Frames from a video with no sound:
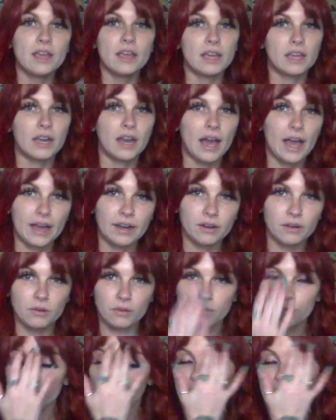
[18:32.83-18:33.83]
And I
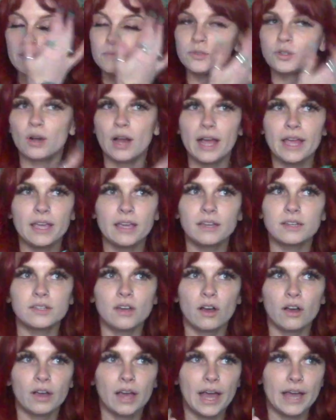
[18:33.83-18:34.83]
don't, when I'm drying a dog,